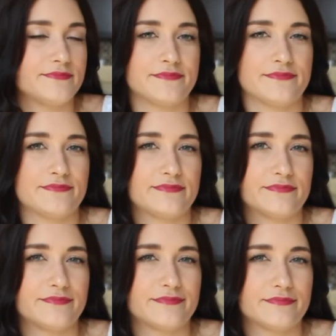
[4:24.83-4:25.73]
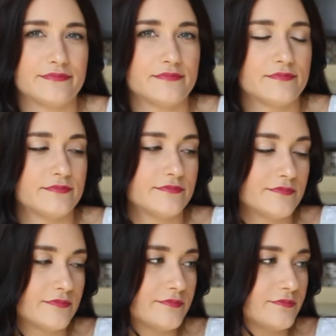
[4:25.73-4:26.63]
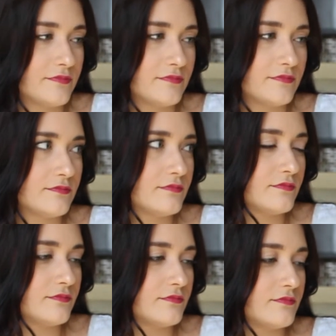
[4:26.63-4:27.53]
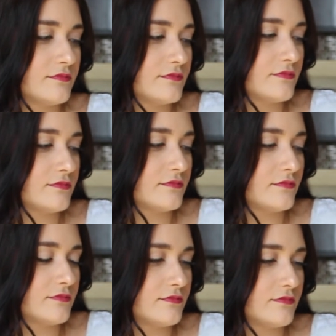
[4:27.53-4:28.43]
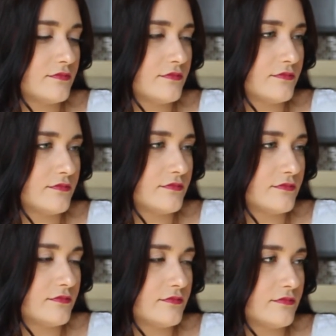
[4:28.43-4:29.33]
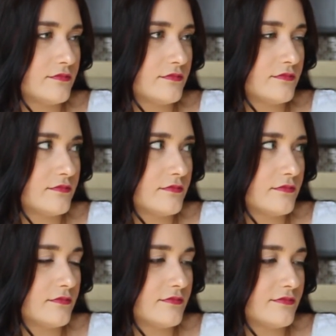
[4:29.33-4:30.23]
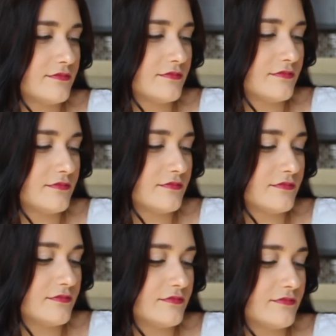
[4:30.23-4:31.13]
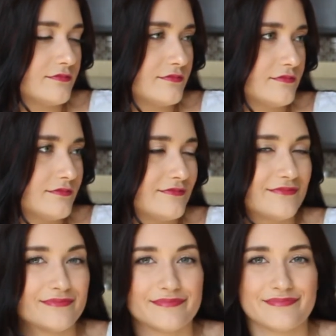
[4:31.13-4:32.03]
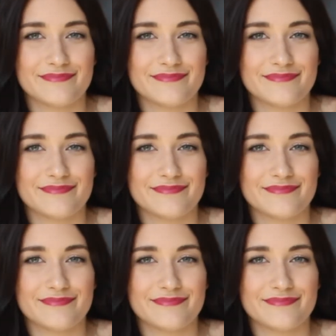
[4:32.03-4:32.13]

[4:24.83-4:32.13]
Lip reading: (silent)